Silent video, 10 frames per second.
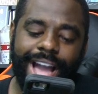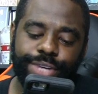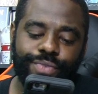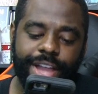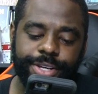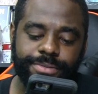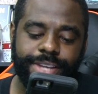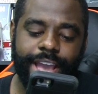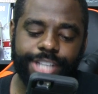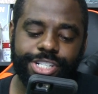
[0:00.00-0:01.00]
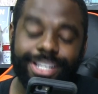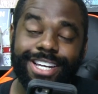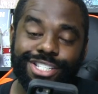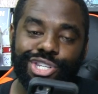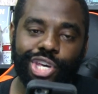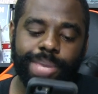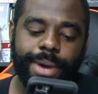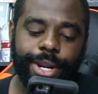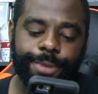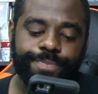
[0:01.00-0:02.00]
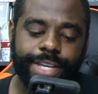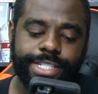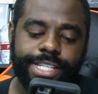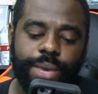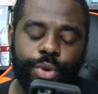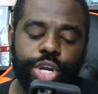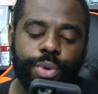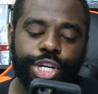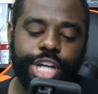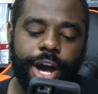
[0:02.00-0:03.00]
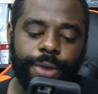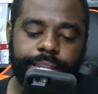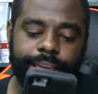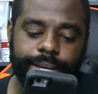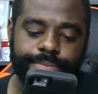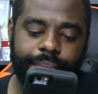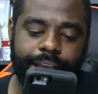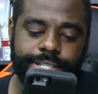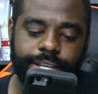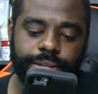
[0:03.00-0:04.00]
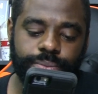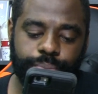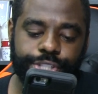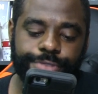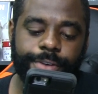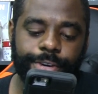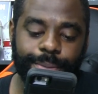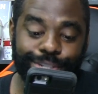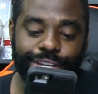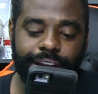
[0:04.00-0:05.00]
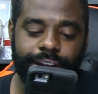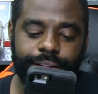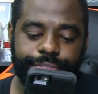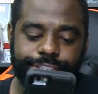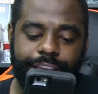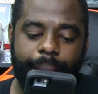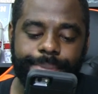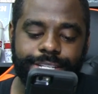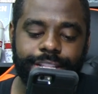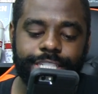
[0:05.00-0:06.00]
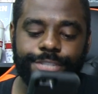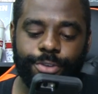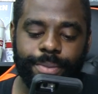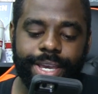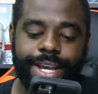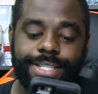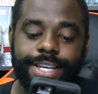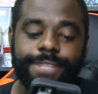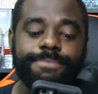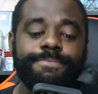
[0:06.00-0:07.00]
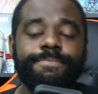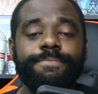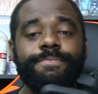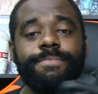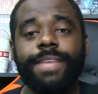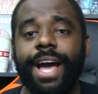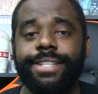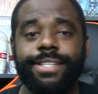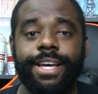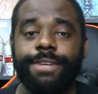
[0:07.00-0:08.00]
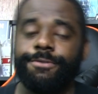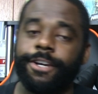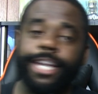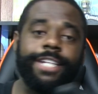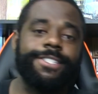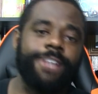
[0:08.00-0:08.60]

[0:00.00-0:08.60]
I'd rather text you to get to know you better. He said, what do you wanna know? Like, as in, what's your phone number? Duh, this app is glitchy for me. He says, hmm. I said, forget it,